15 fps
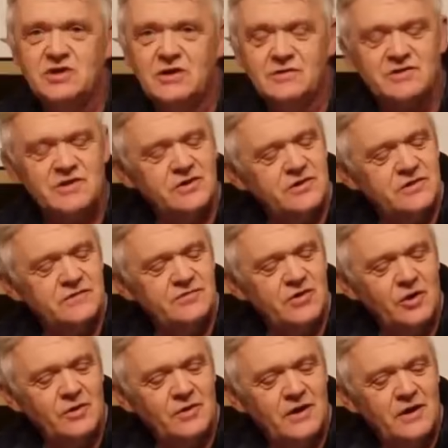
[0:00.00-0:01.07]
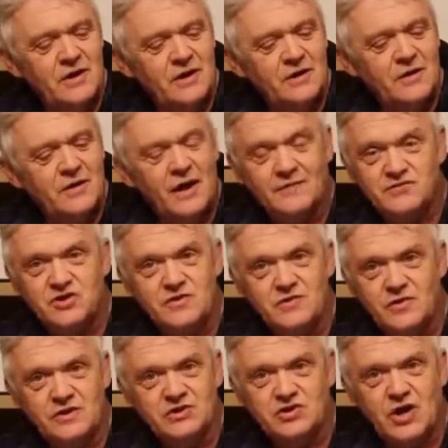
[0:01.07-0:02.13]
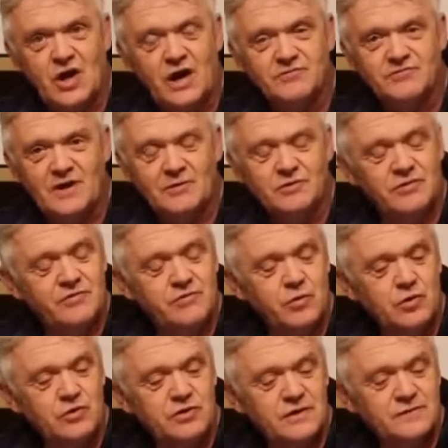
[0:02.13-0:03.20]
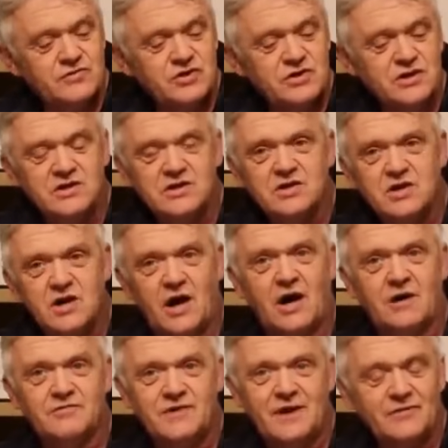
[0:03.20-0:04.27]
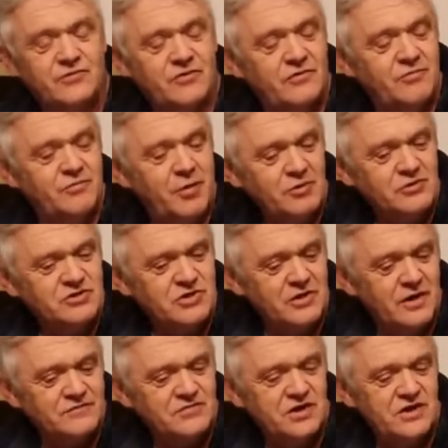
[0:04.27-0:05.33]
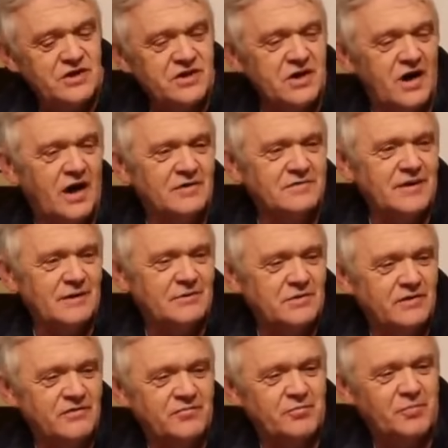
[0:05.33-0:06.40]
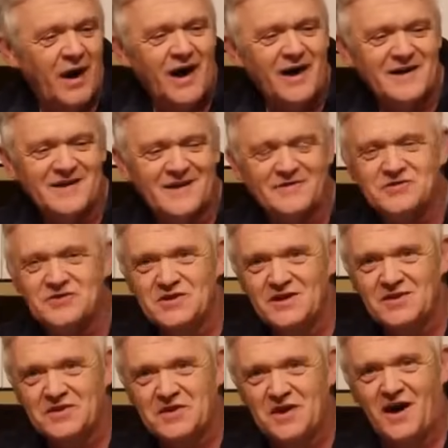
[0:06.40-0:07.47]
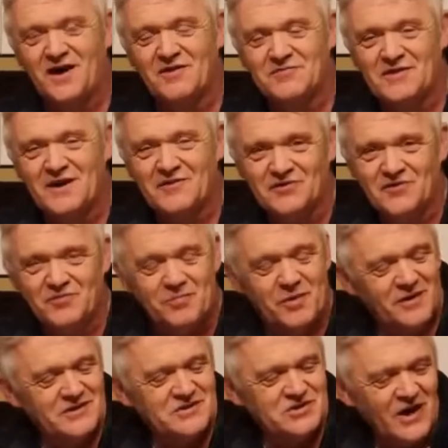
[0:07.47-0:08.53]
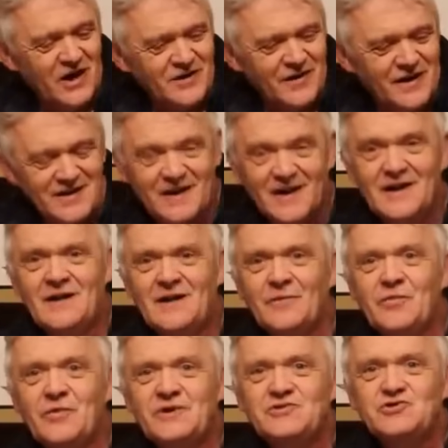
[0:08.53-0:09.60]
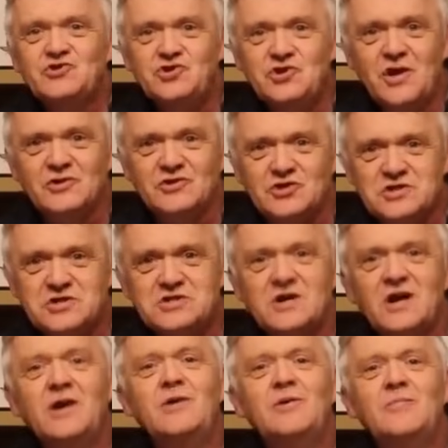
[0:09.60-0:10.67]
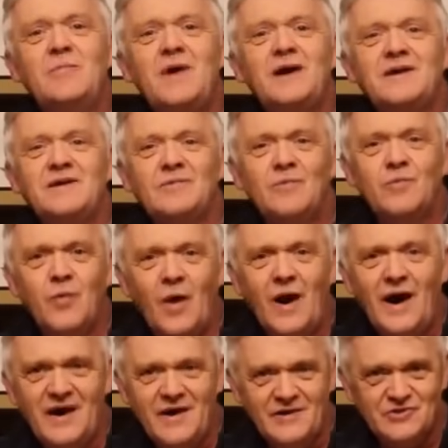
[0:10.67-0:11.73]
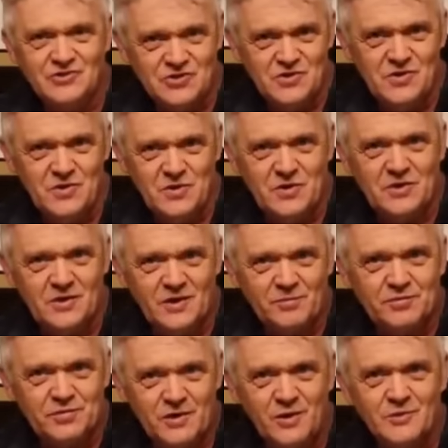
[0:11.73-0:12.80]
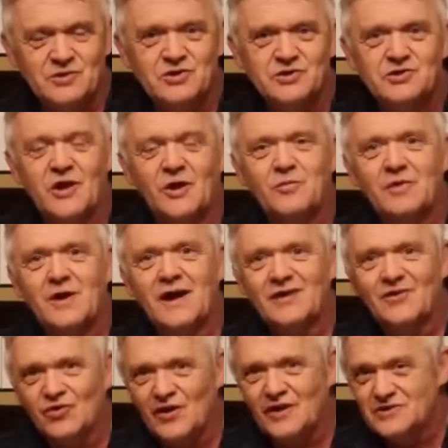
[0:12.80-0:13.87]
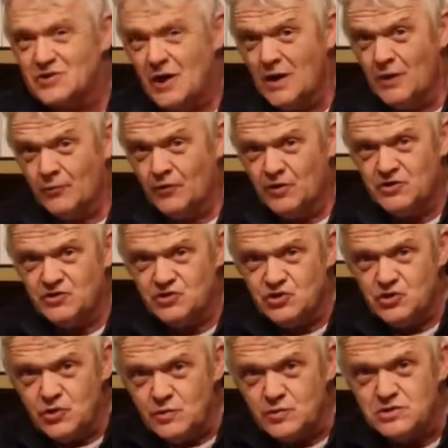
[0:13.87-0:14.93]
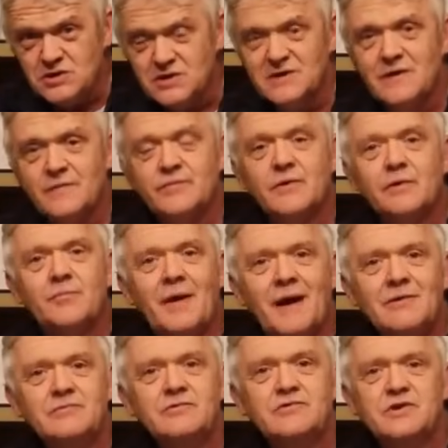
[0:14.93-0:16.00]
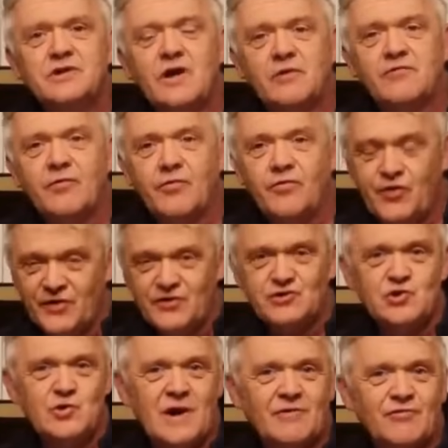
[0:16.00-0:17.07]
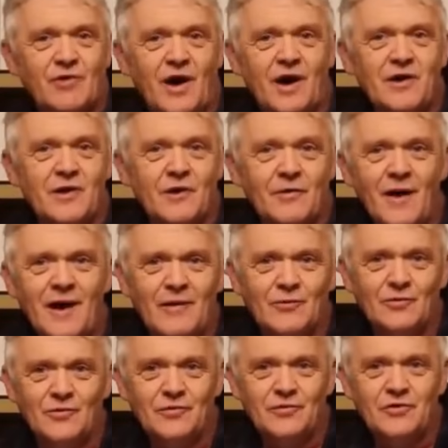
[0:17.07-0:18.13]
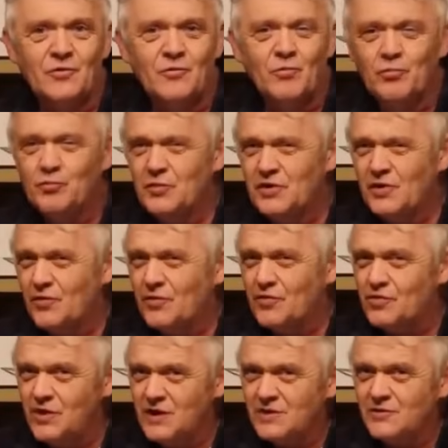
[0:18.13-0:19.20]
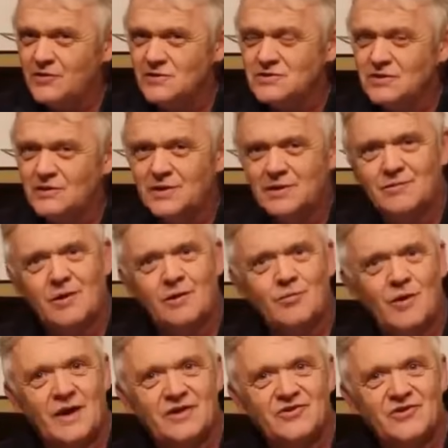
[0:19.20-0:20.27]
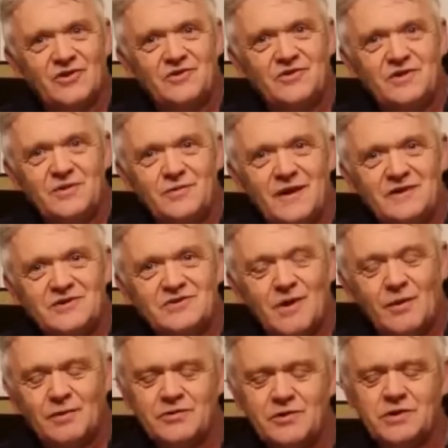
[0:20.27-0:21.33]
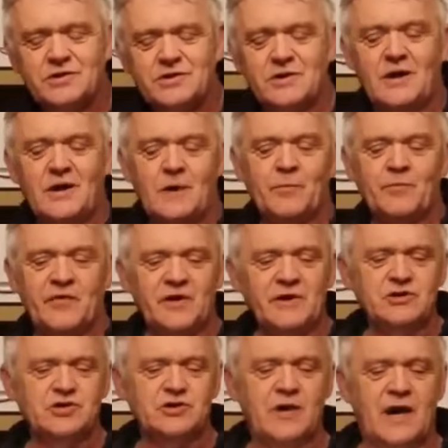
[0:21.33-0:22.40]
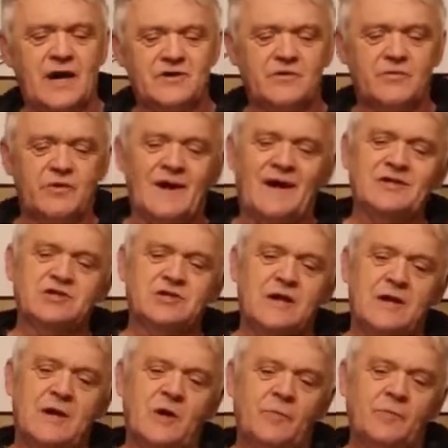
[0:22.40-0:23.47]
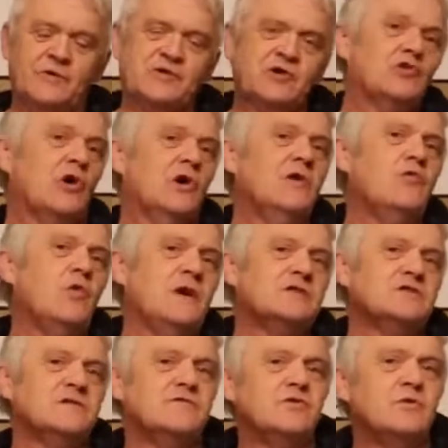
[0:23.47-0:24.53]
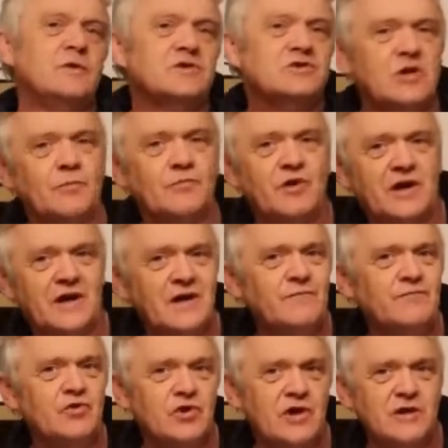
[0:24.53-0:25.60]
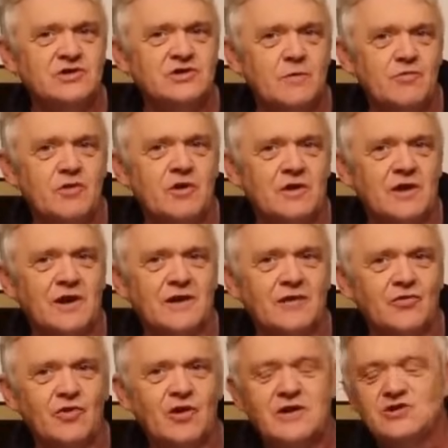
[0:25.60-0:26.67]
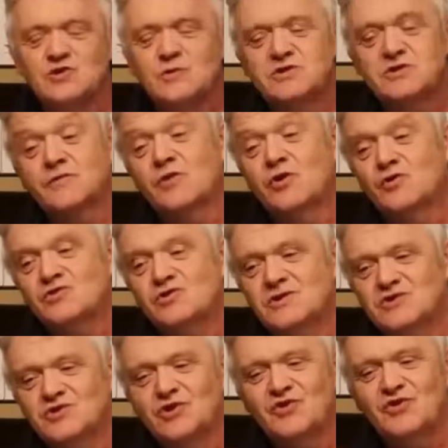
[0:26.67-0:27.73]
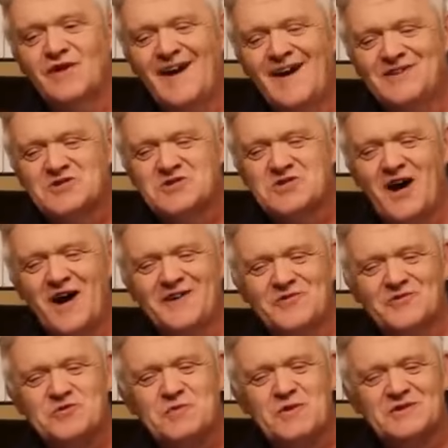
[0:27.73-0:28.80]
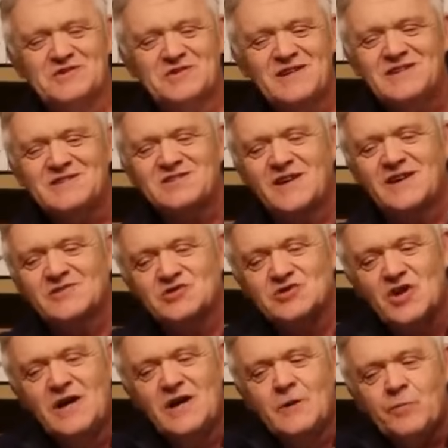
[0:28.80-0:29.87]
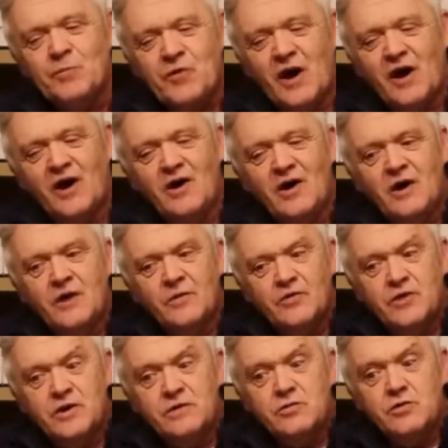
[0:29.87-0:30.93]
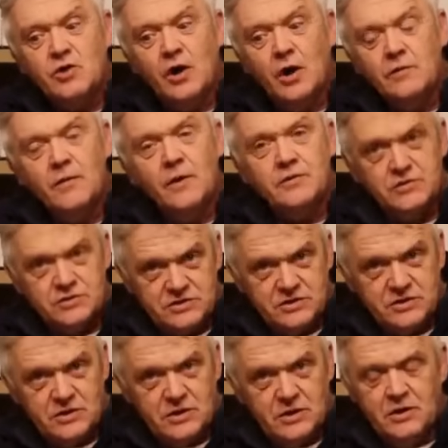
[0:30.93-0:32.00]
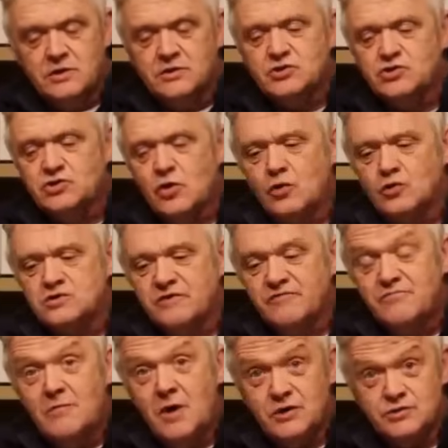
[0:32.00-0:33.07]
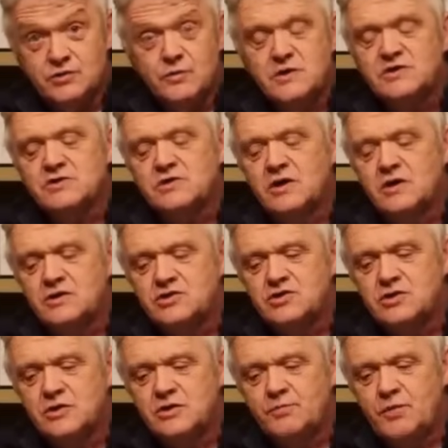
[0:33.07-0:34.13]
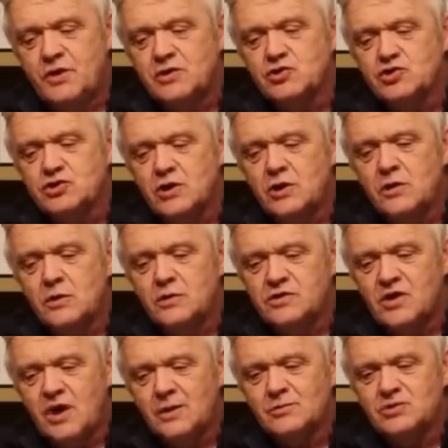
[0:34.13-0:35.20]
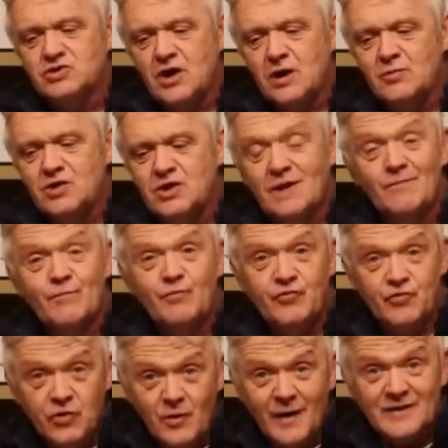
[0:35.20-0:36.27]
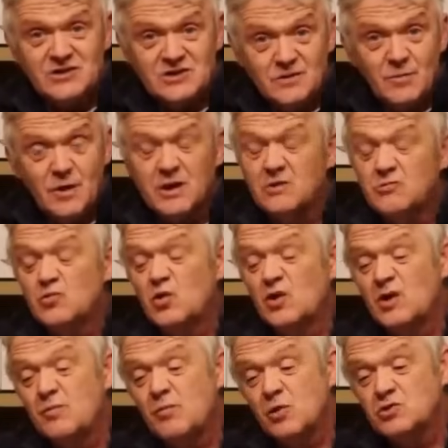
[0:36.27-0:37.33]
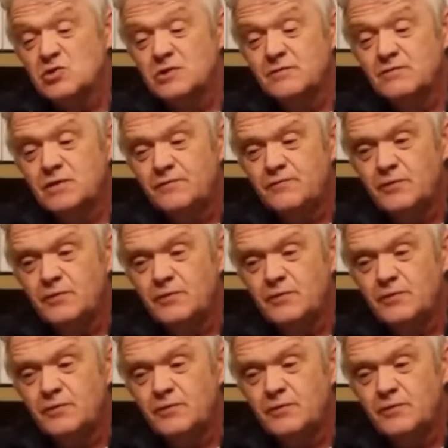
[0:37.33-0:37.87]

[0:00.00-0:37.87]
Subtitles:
materials I could have done. I've seen this carved out of wood. I've seen it carved out of balsa. I've seen it carved out of pine. I've seen it carved out of polystyrene. There's just so many ways that you can approach a job like this that's usually in the boundary of things you have lying around, but you think there's only one way to do it. So I wanted to illustrate that actually there's a ton of ways of doing something, even to get something like this, which of course is cutting edge science, because these things are the current source of much research and are being shown time and time again to actually make a really positive